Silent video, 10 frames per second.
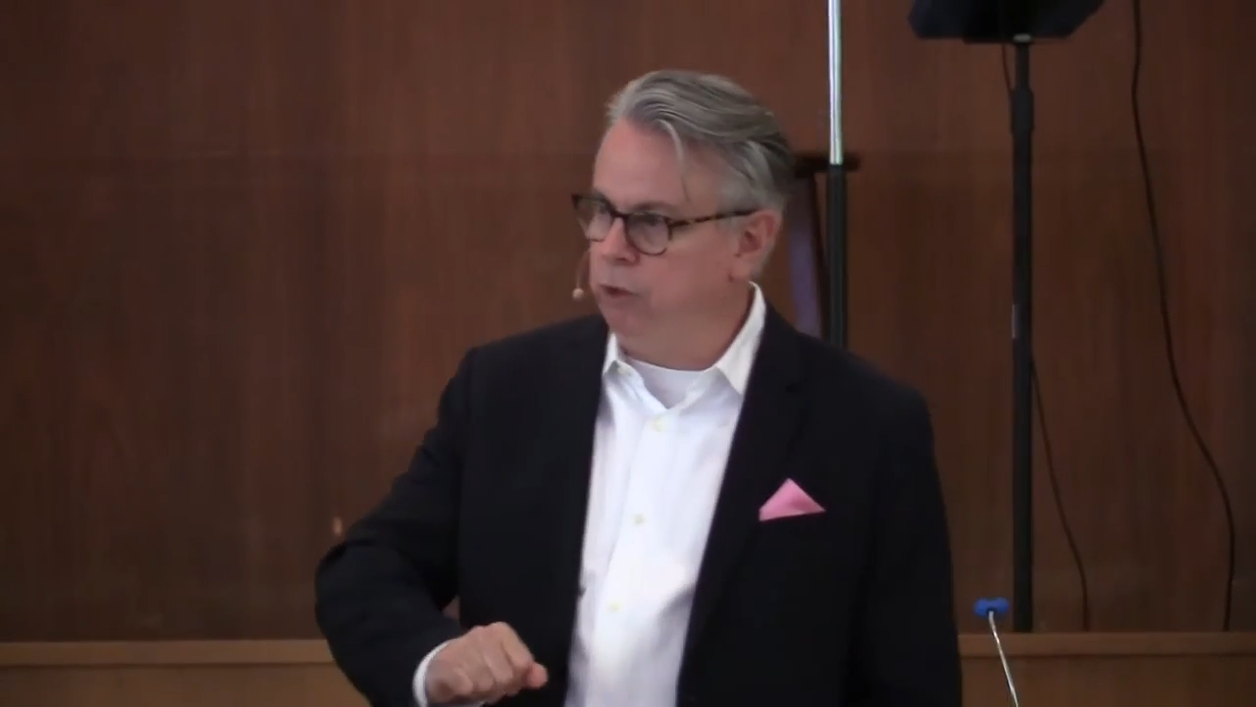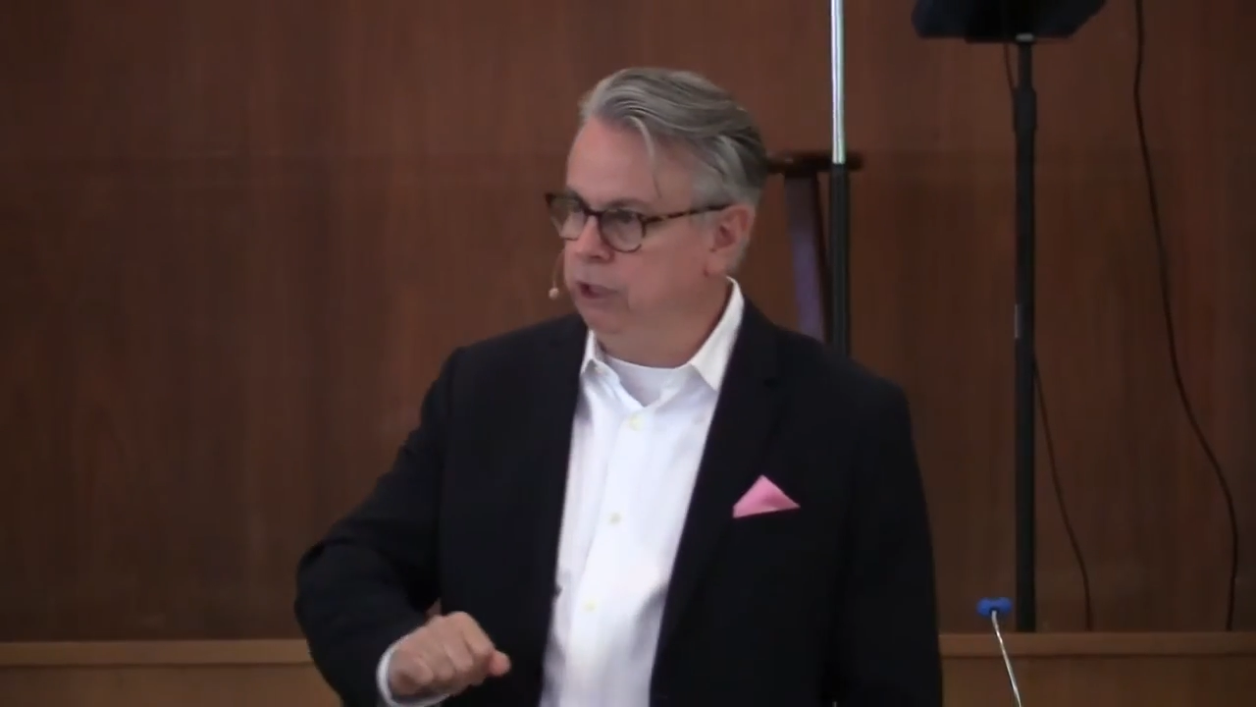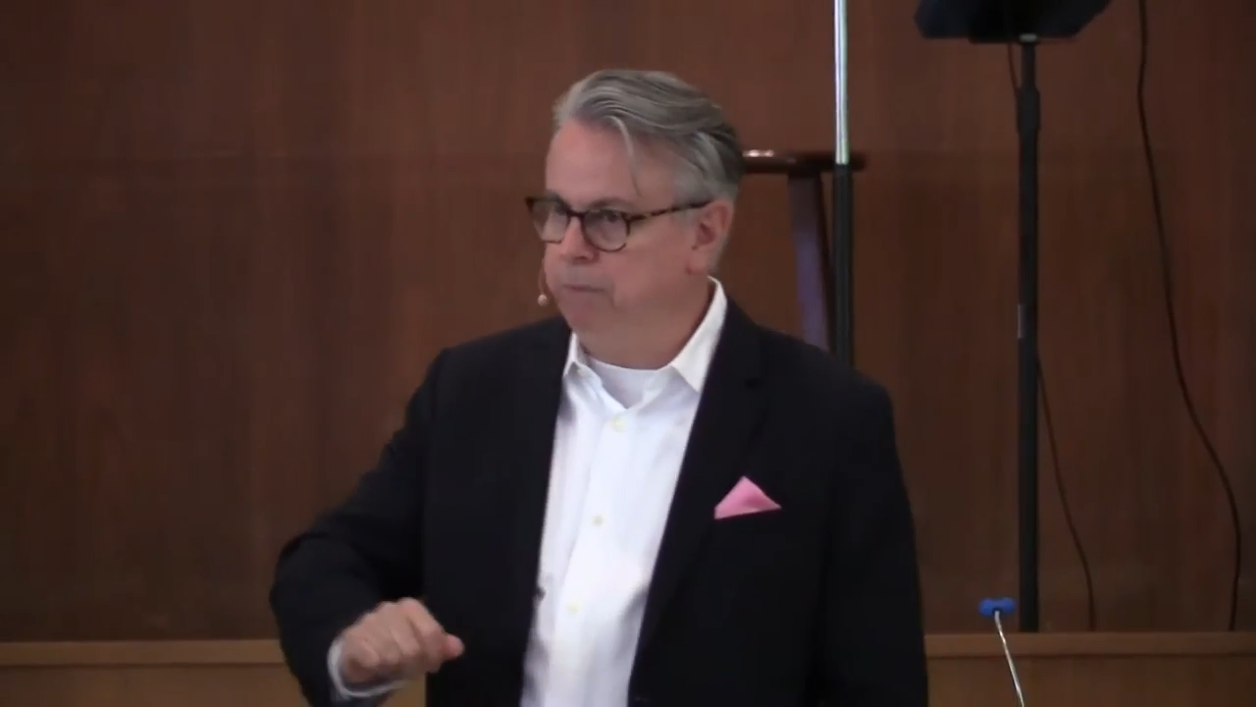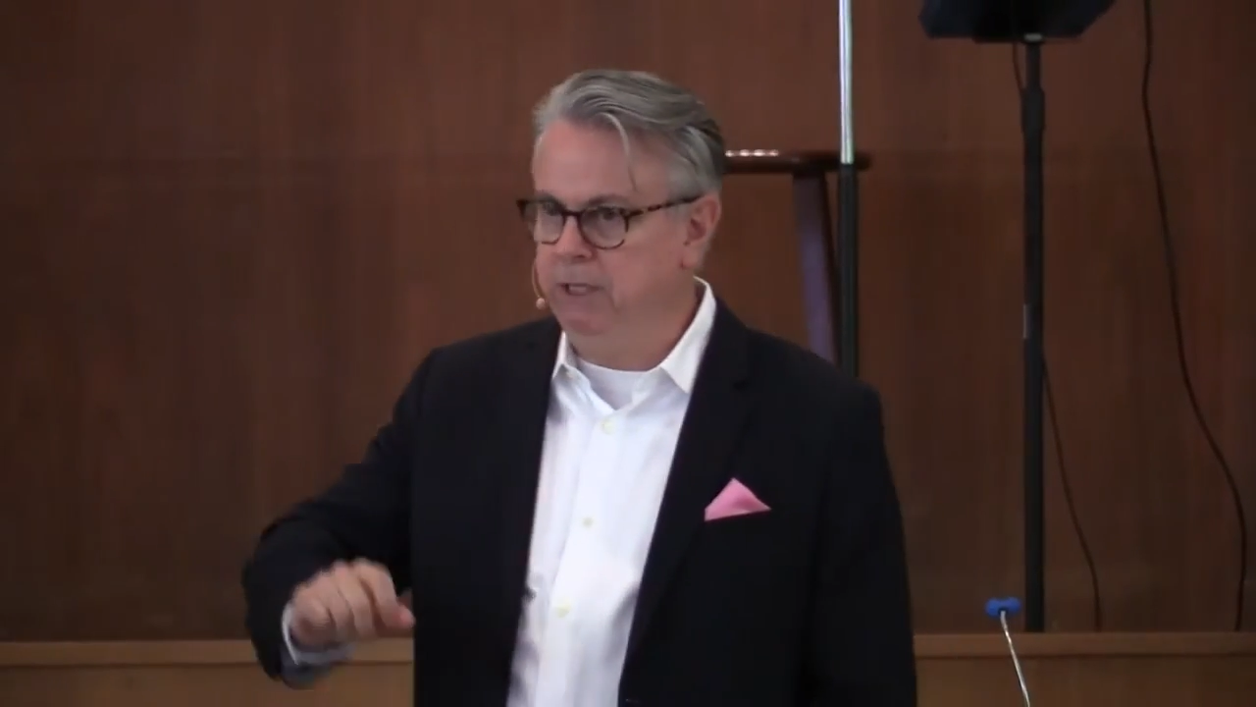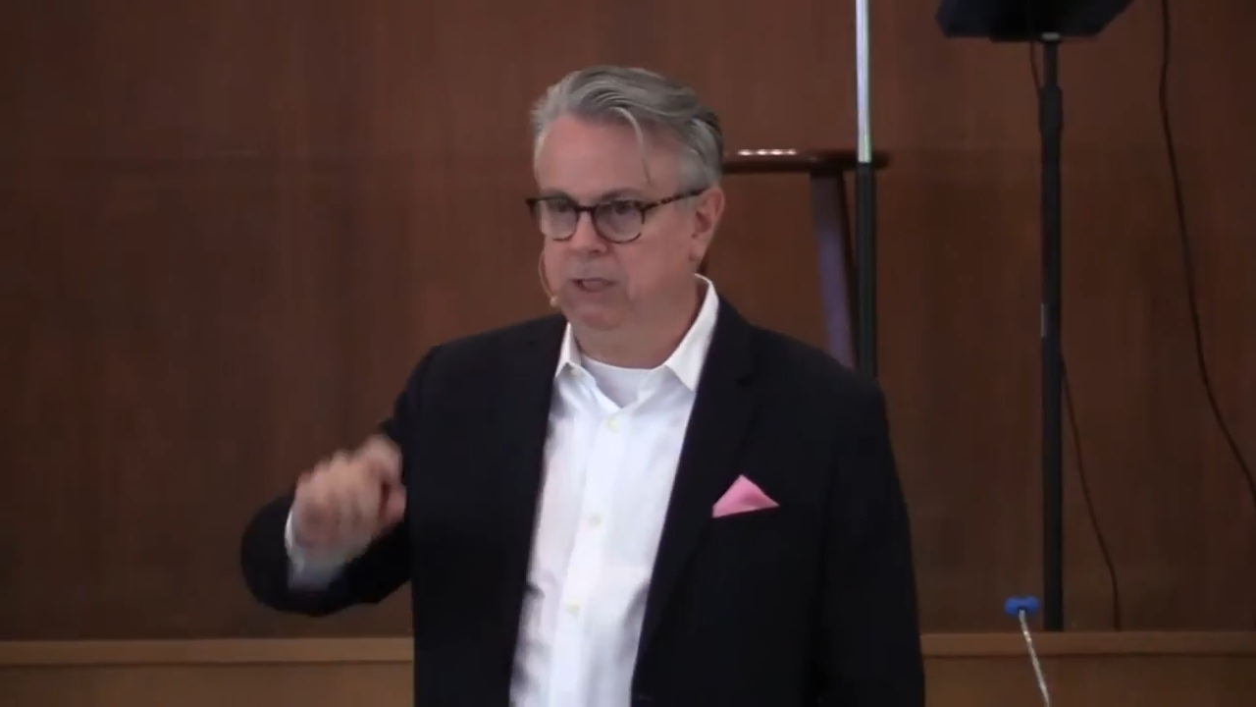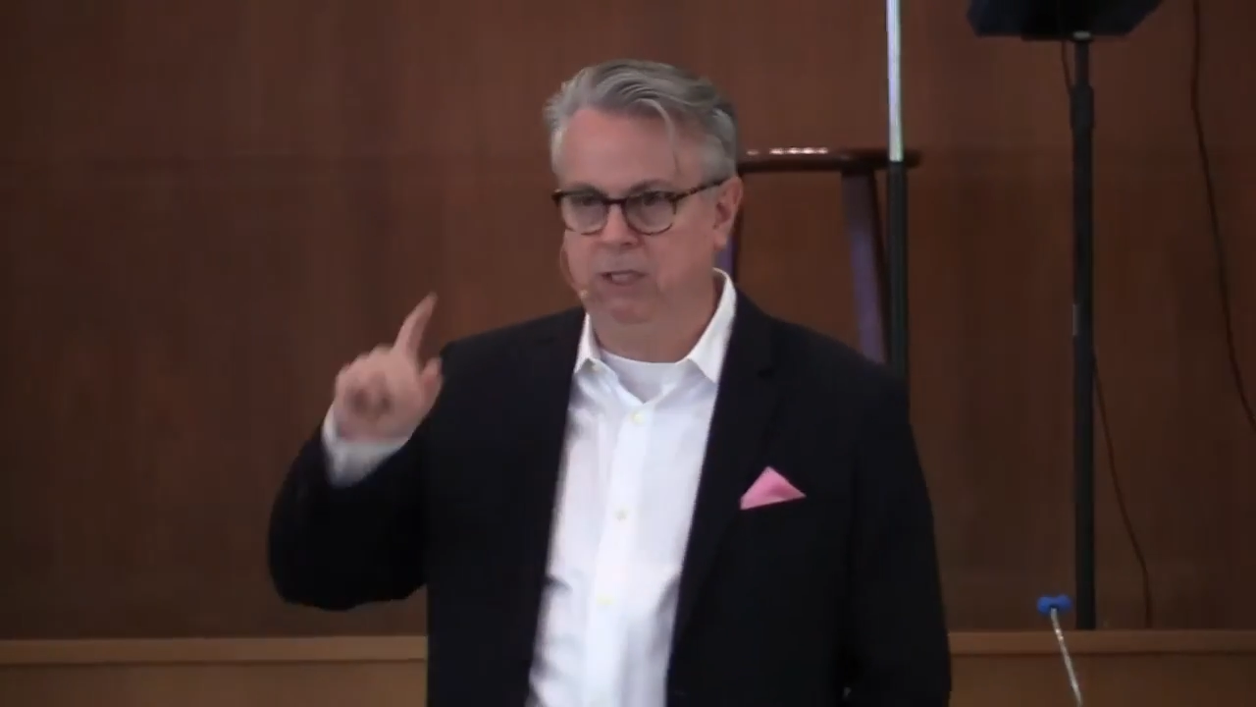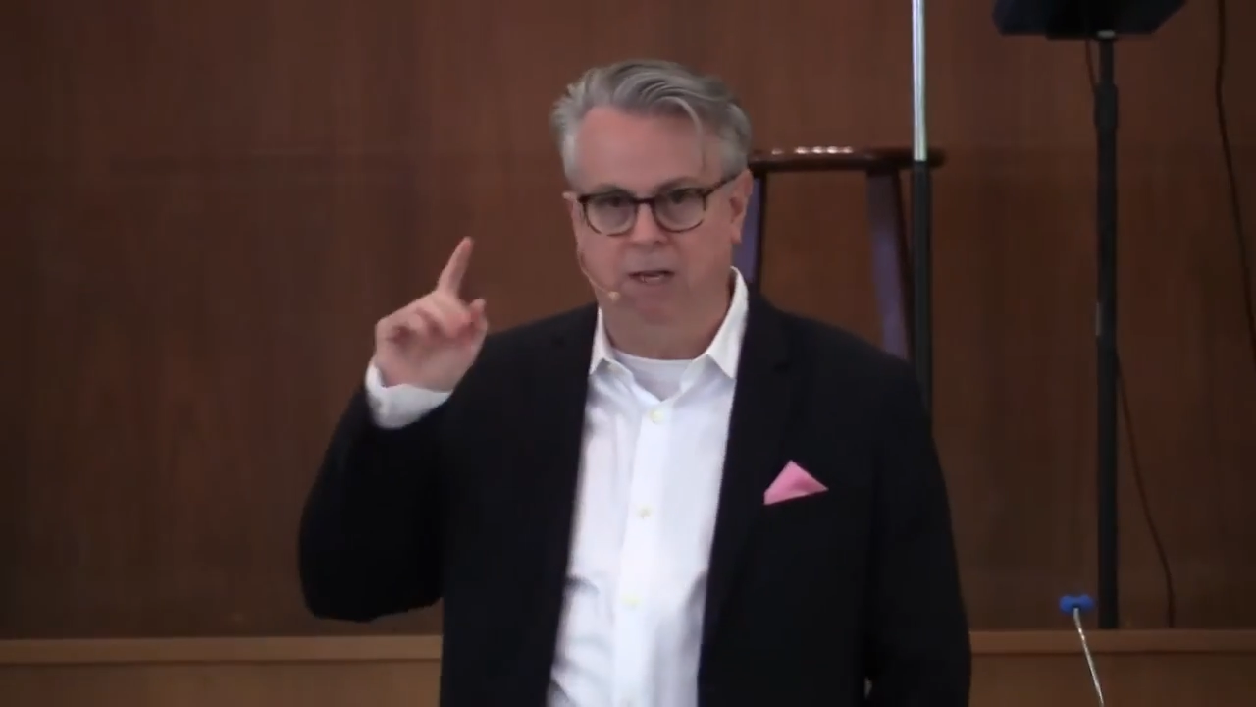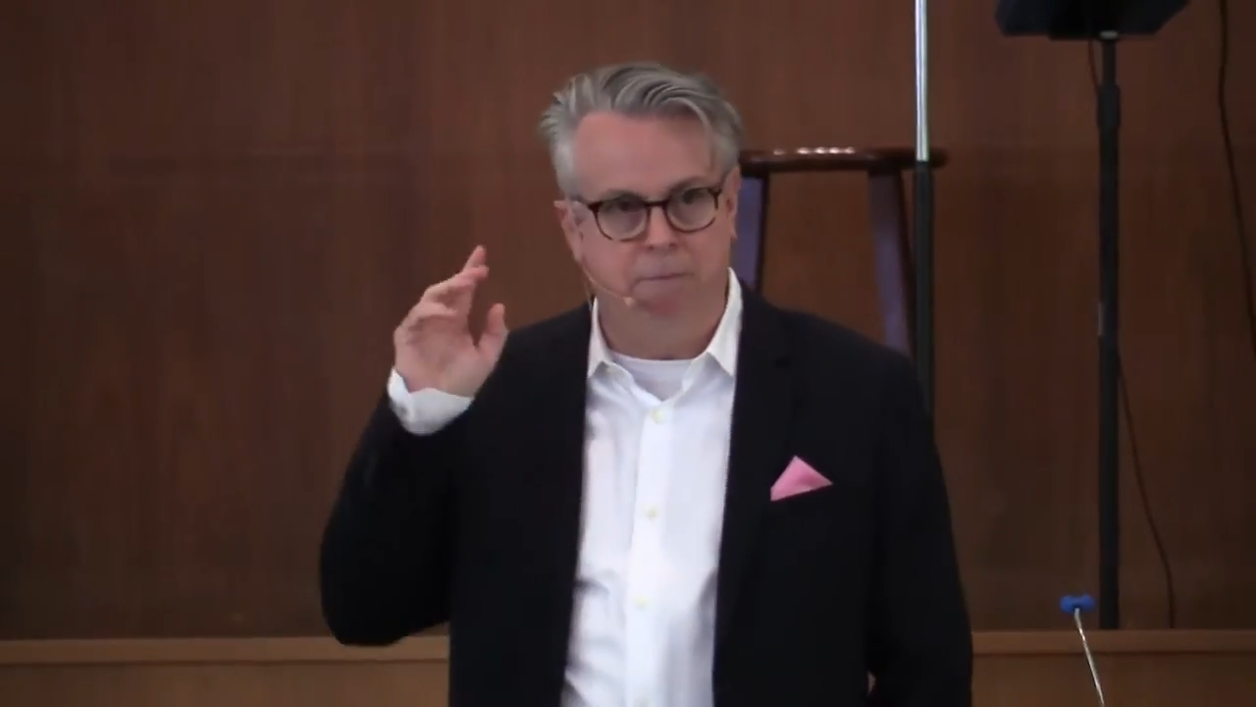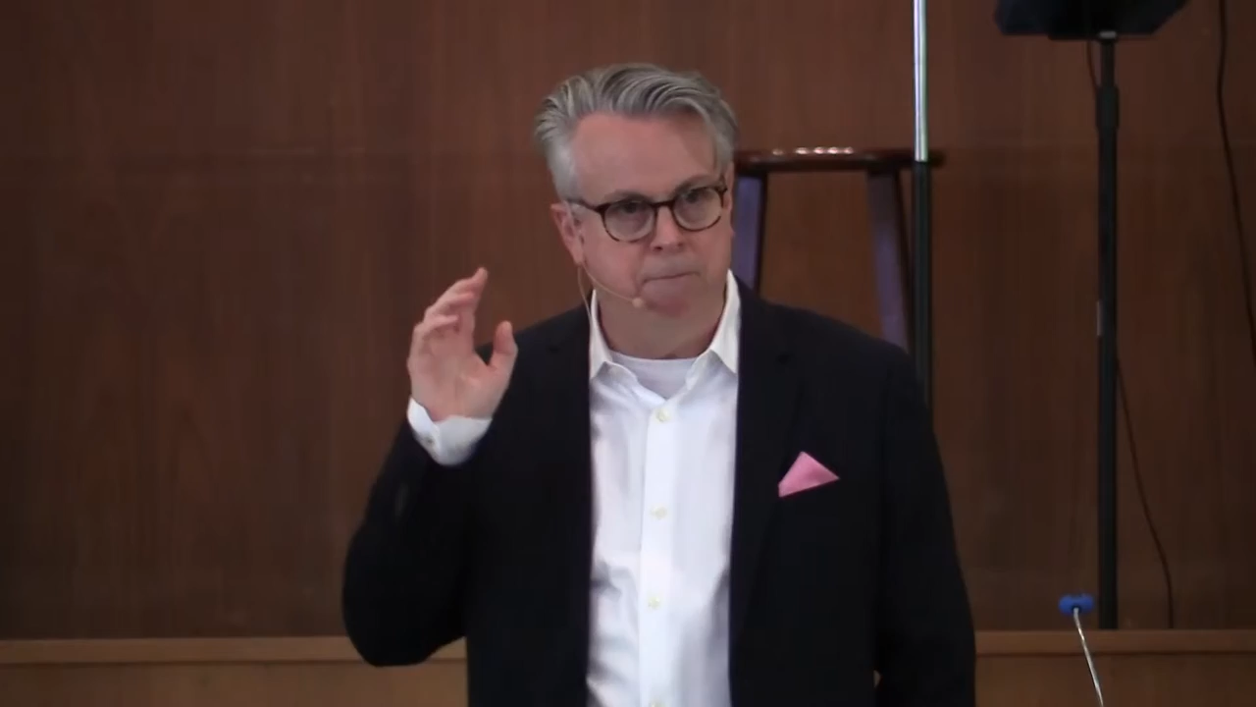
Christmas,